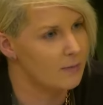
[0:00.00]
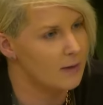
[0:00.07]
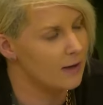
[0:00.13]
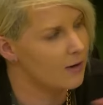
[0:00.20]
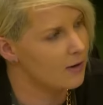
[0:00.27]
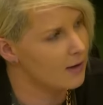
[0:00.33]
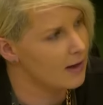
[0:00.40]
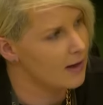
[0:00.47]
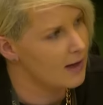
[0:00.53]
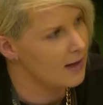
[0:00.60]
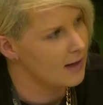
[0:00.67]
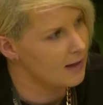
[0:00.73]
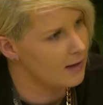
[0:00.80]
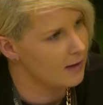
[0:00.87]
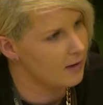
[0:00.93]
because
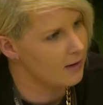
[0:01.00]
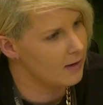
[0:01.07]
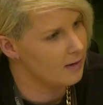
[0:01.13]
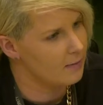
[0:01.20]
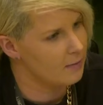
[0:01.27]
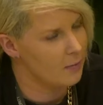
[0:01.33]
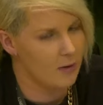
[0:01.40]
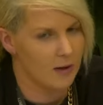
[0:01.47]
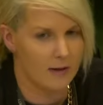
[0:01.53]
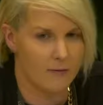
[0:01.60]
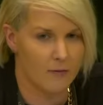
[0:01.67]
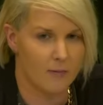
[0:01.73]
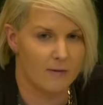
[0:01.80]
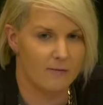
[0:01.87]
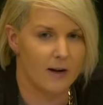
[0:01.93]
those points have
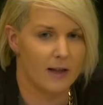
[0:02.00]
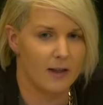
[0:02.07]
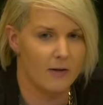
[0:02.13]
all been raised.